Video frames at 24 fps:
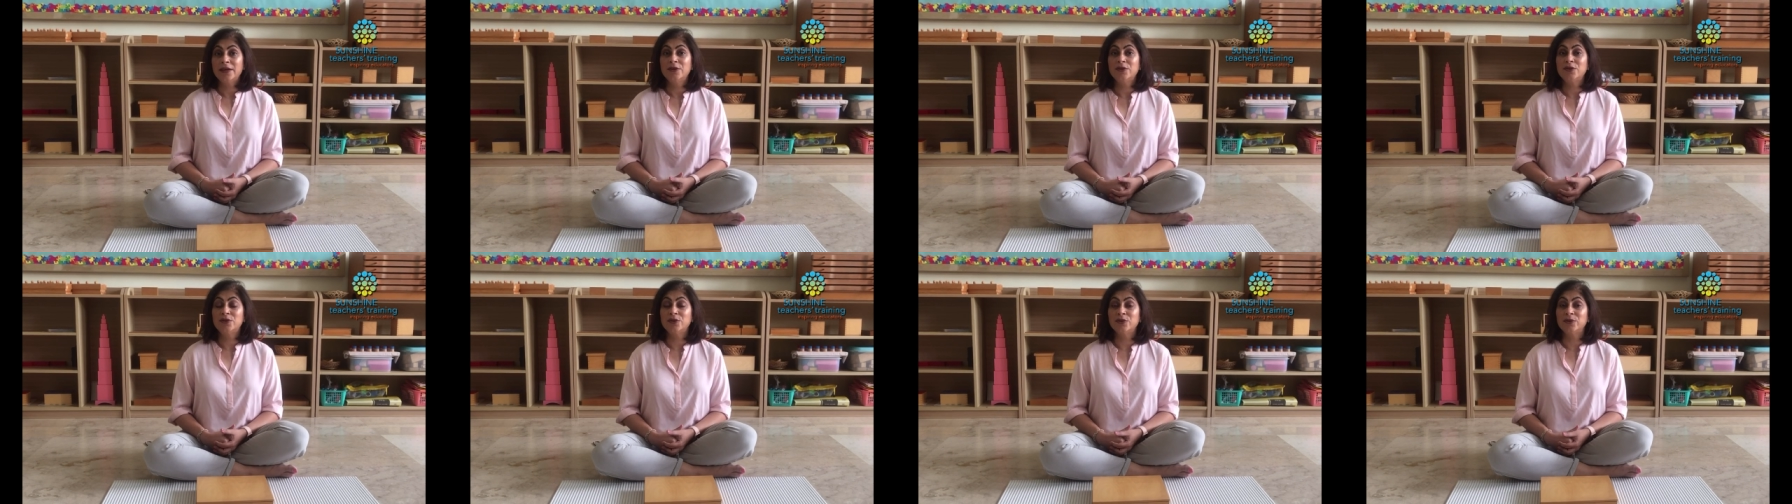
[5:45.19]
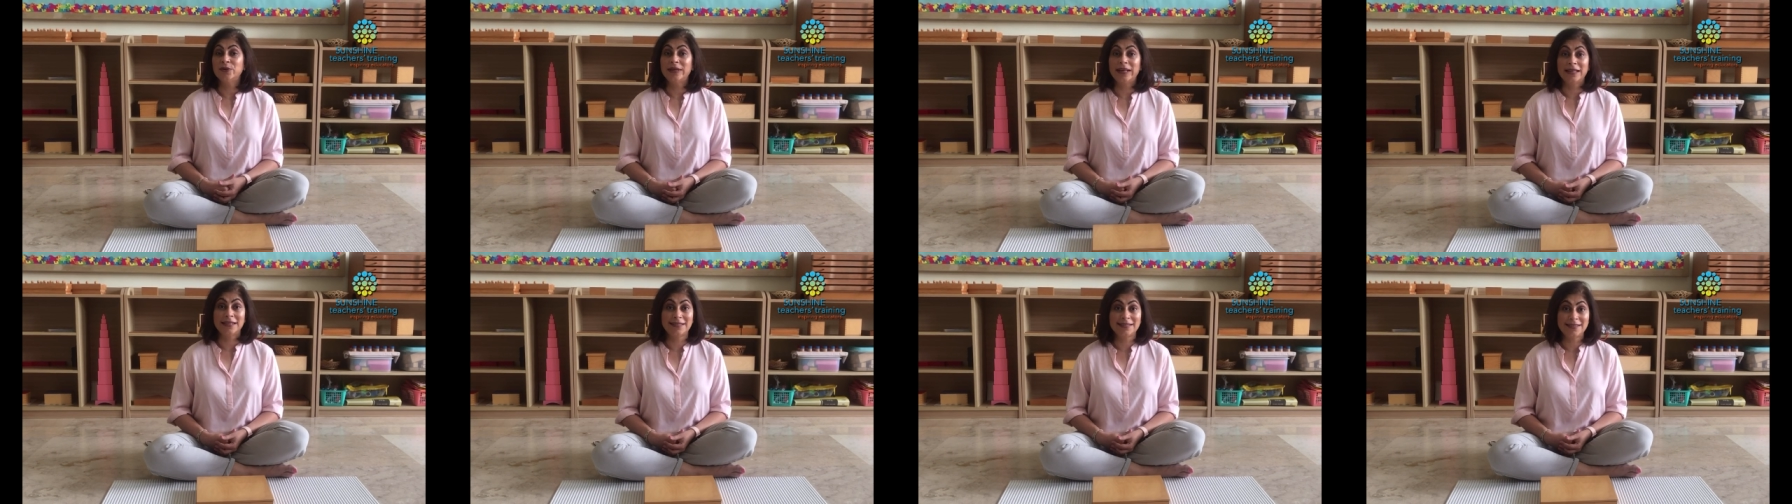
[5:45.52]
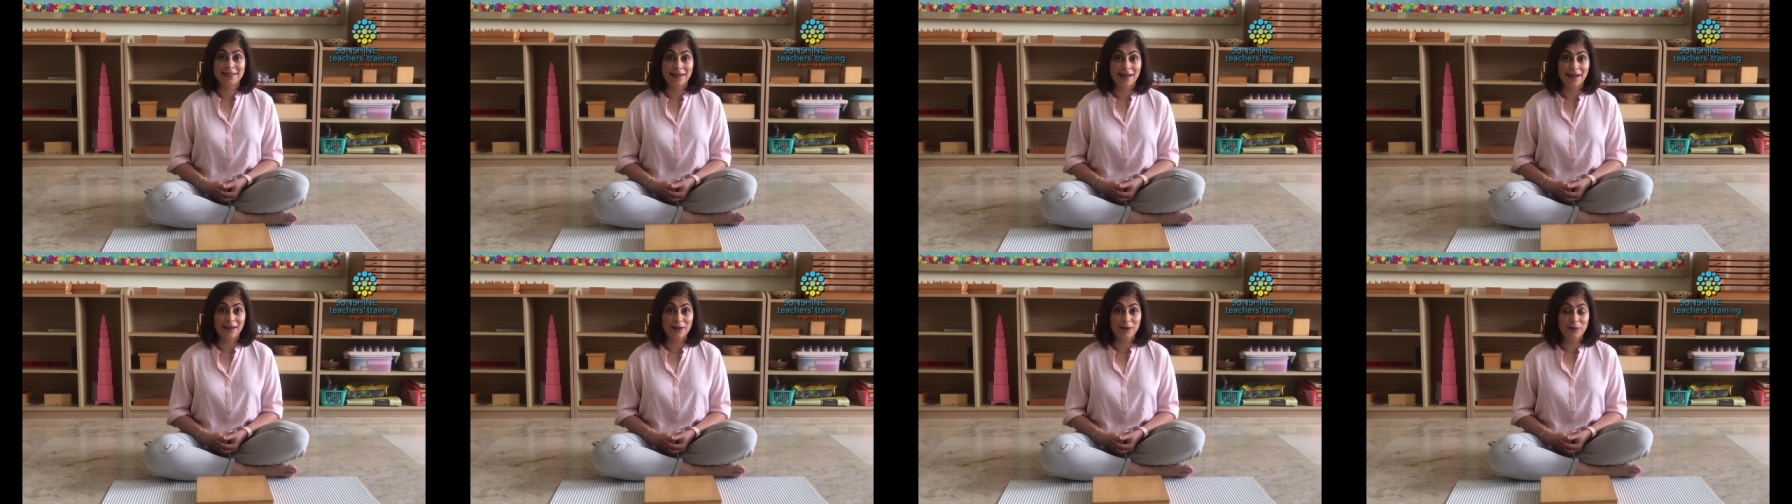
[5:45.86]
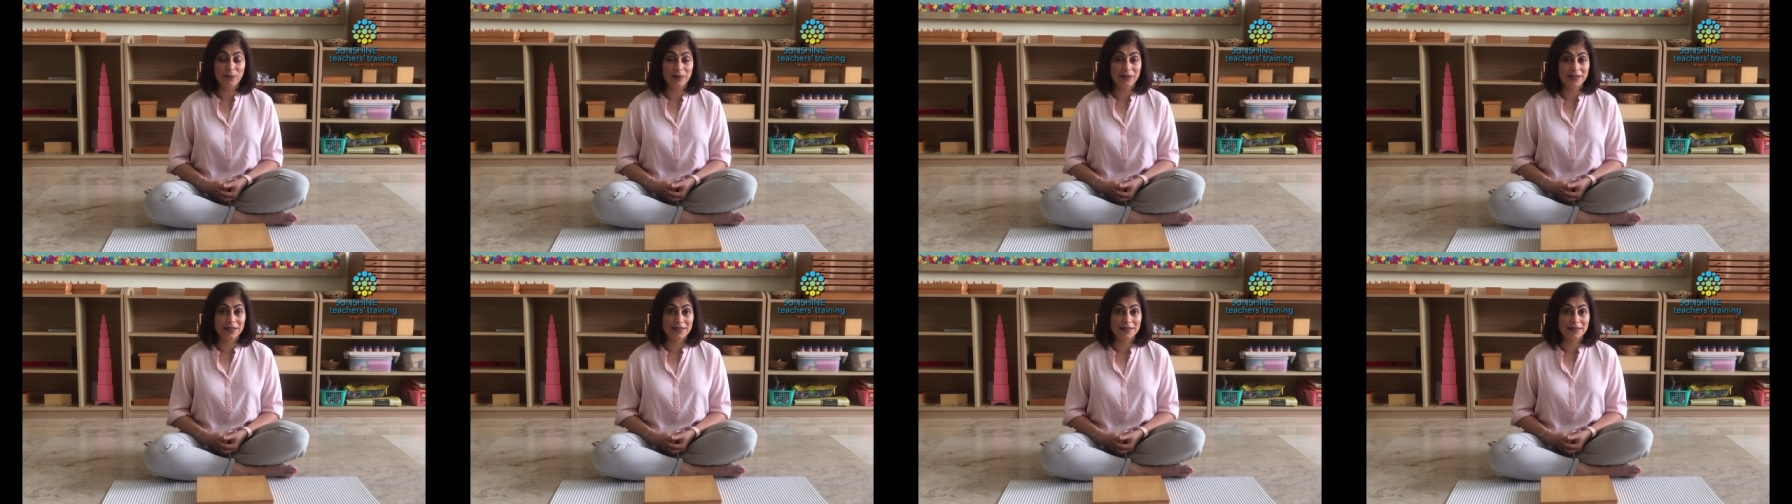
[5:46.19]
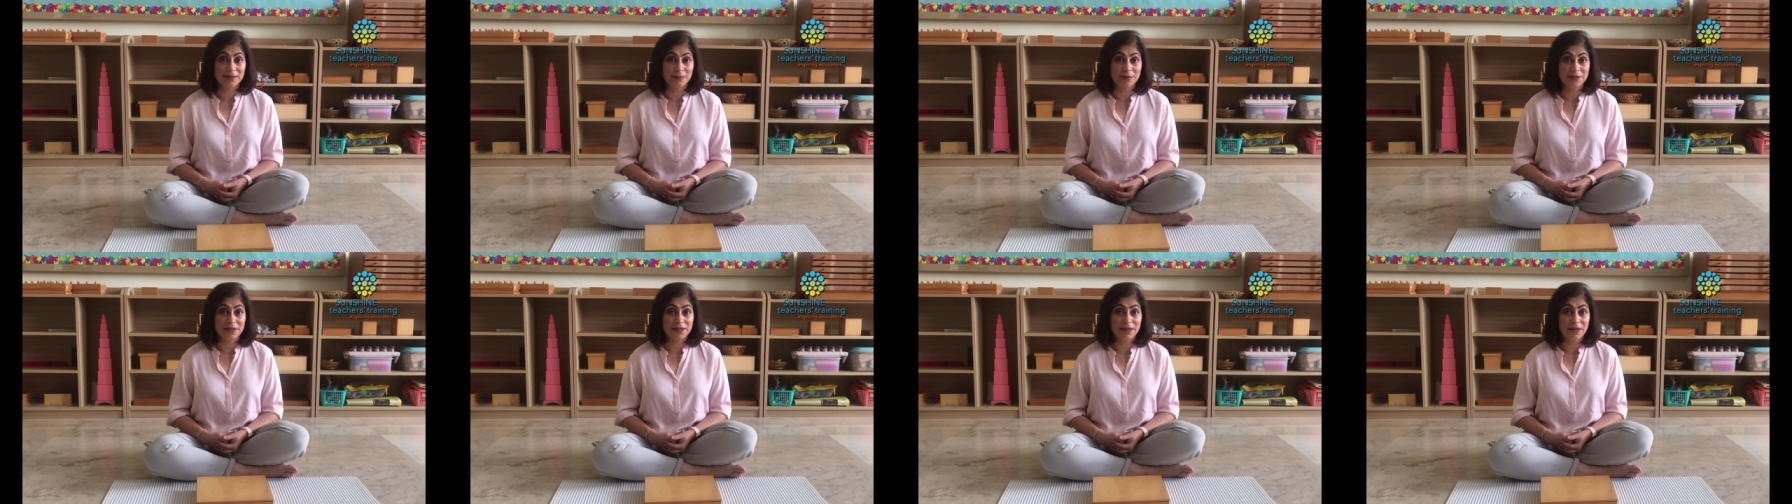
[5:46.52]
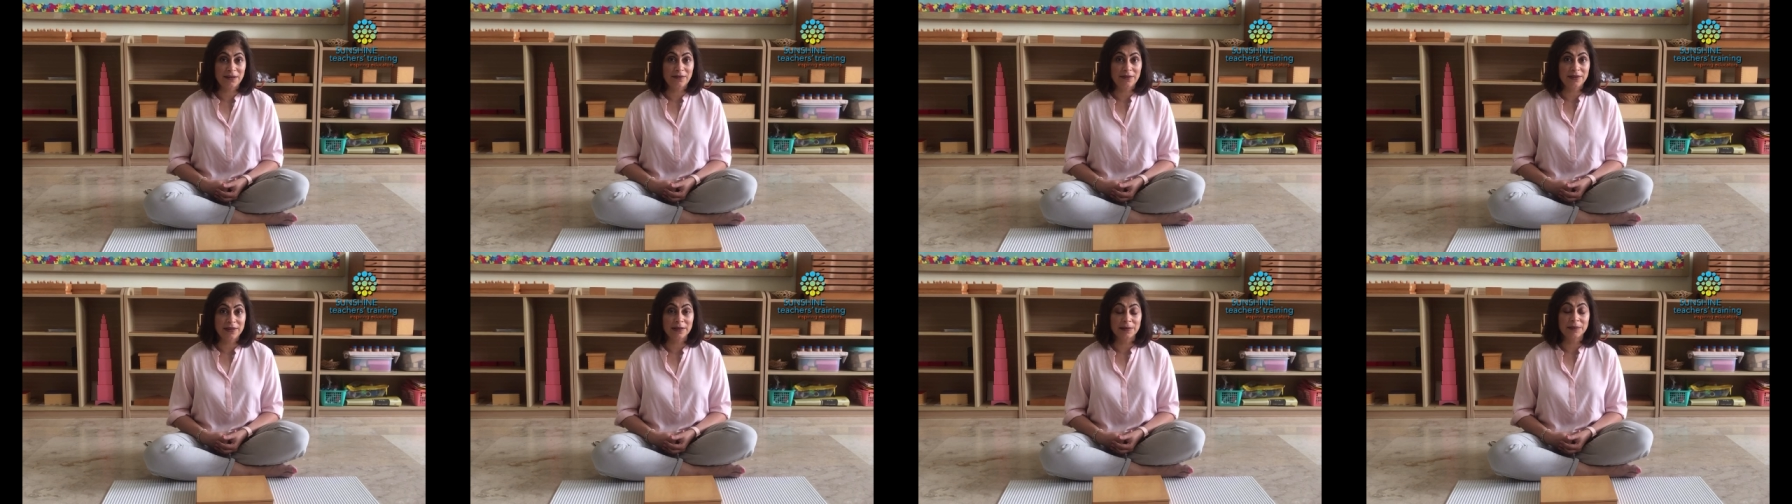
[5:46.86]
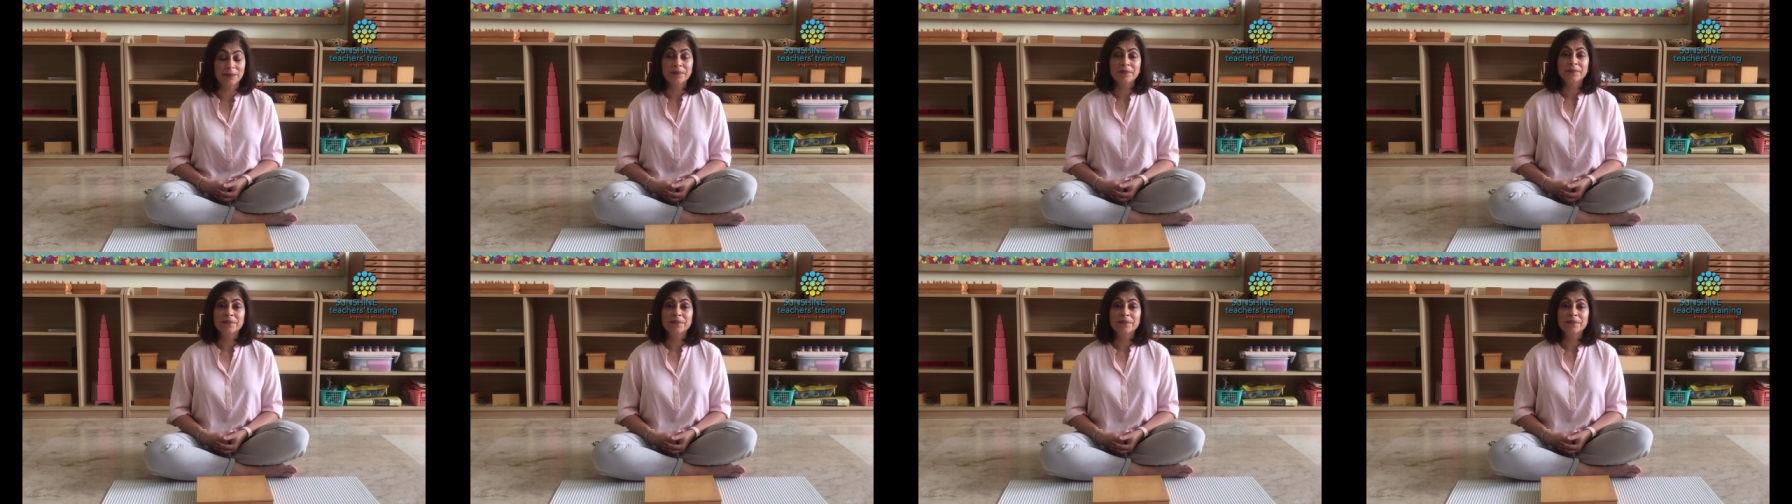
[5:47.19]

to get started with this material